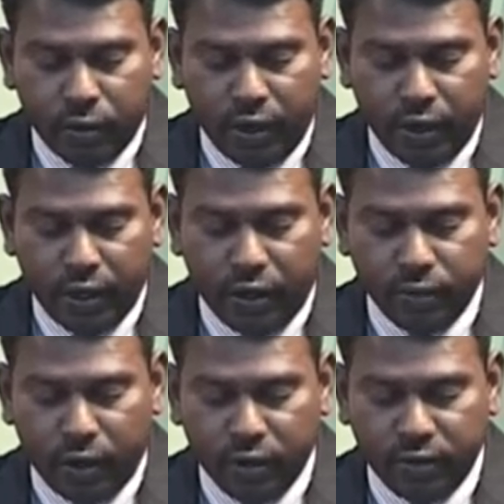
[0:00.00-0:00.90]
quantity
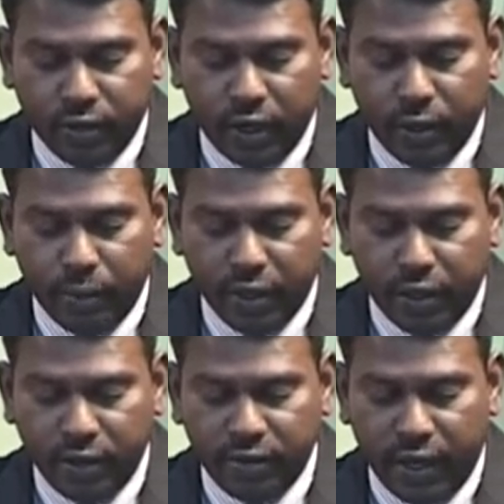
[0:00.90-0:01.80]
of the auxiliary
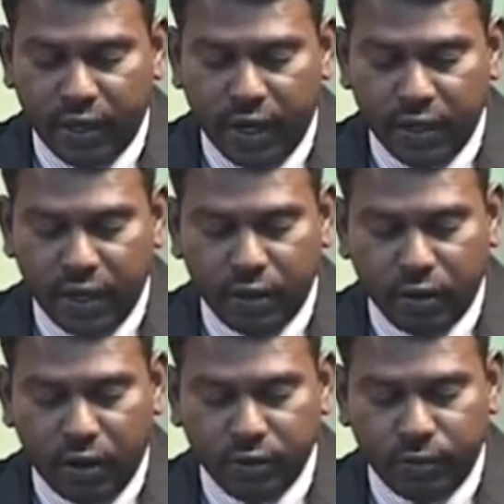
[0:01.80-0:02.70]
materials, and calculate the
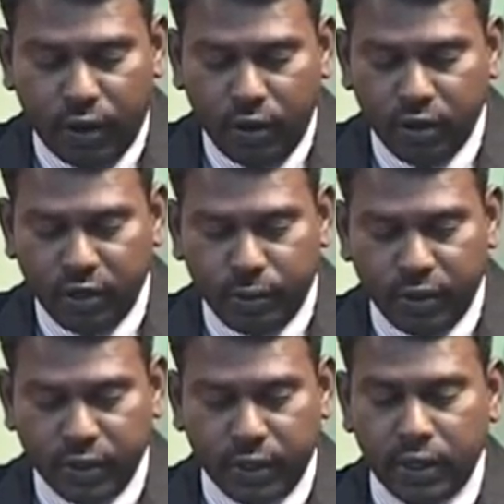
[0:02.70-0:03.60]
cost for
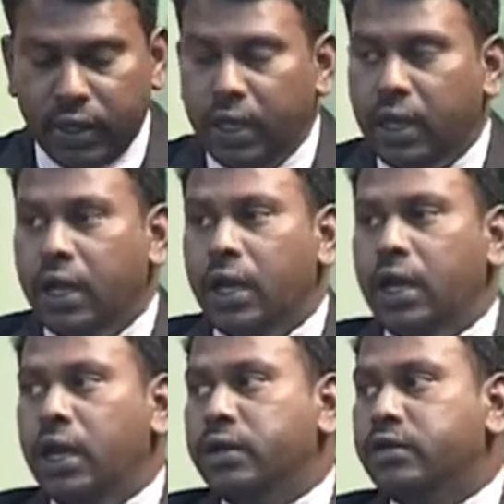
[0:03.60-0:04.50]
disposal.
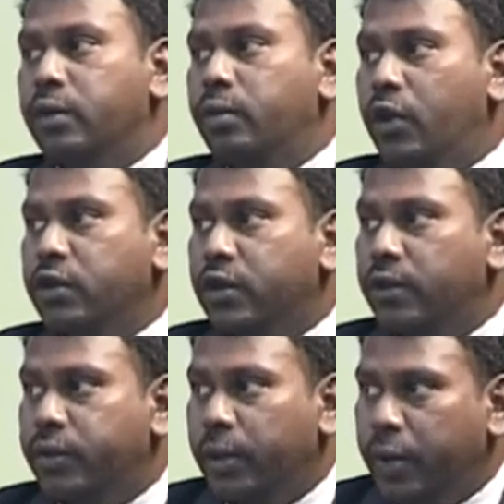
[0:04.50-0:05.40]
So most
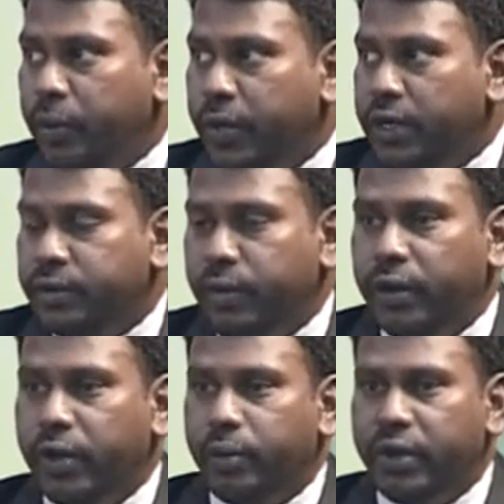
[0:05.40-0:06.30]
of the people,
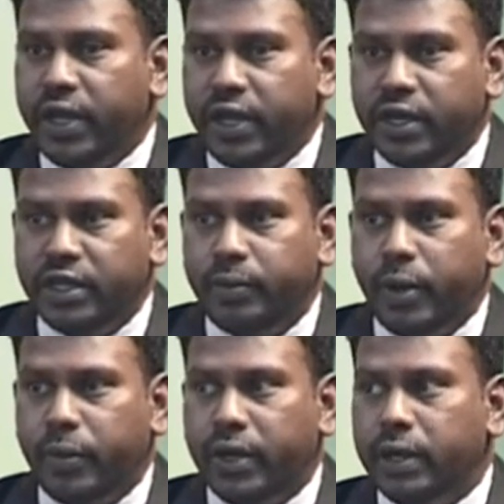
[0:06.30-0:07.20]
when we are presenting this
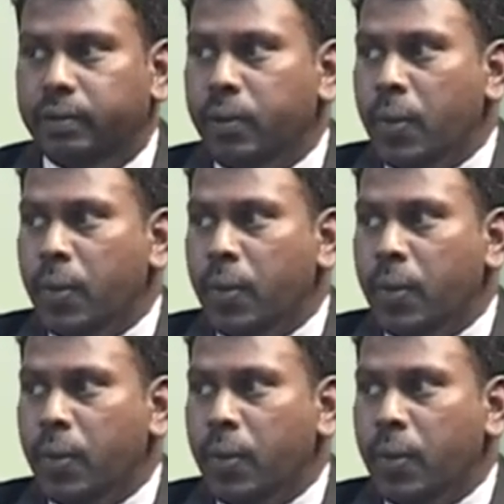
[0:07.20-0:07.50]
paper,